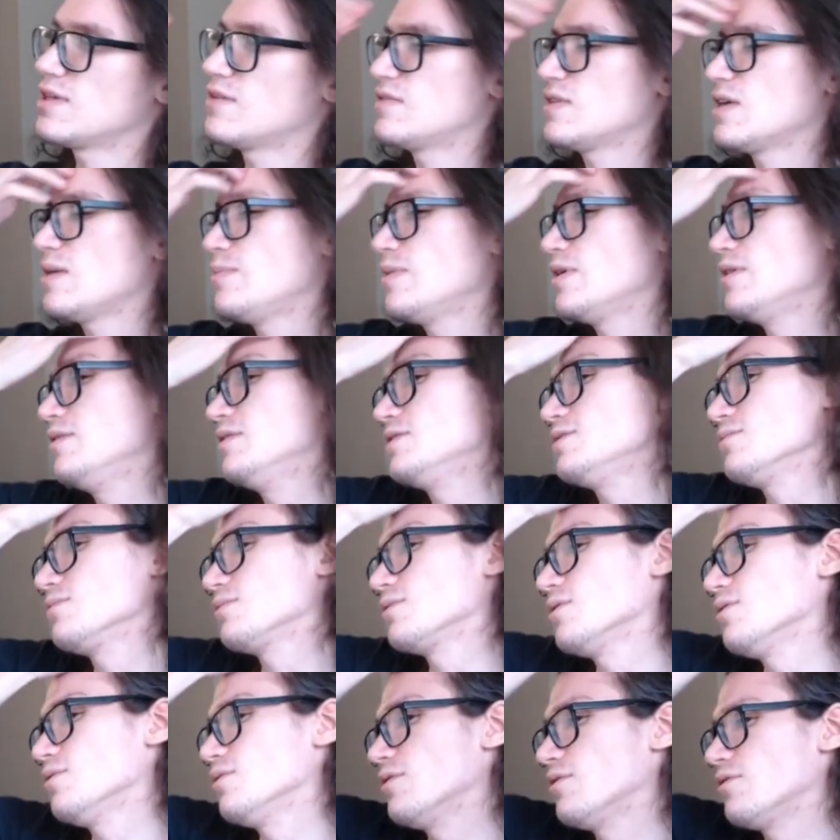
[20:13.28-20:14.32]
I bet this will
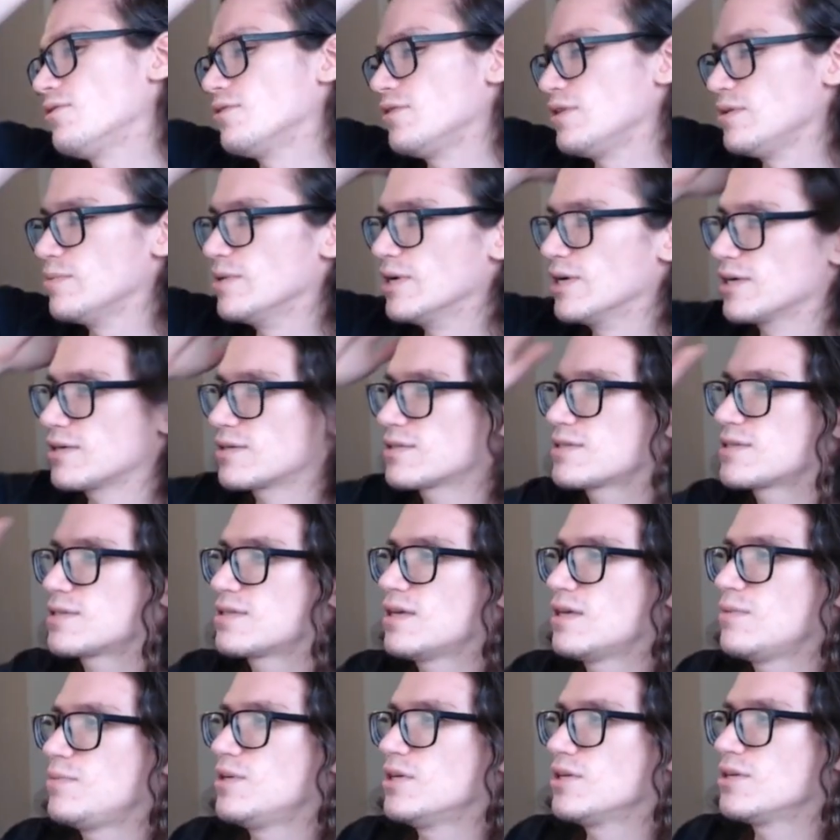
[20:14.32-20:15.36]
go to 30 bucks.
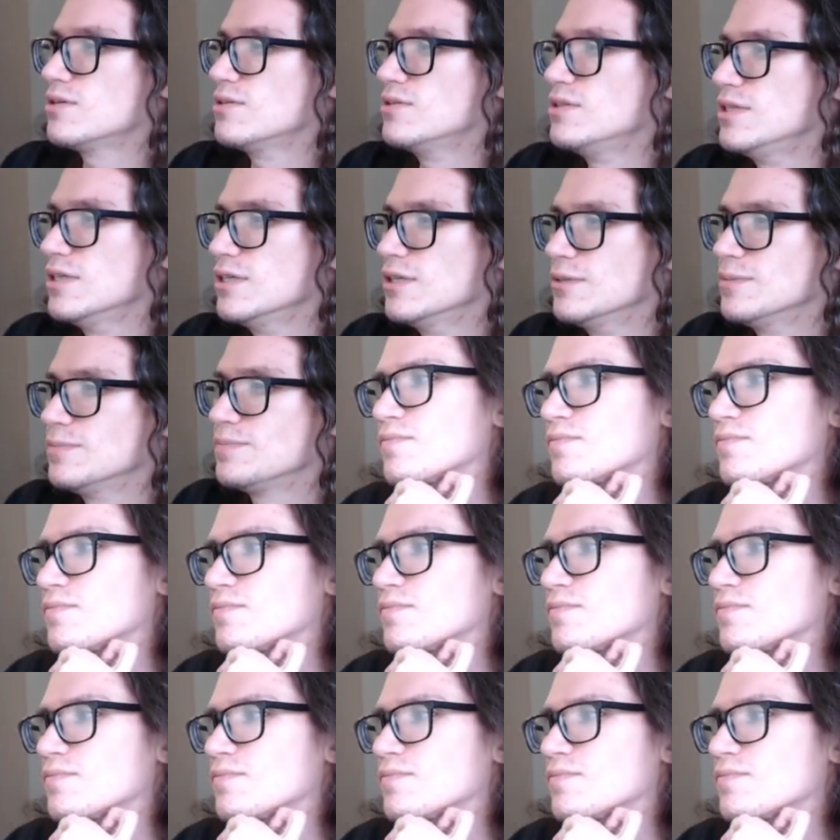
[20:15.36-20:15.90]
That'd be a good deal.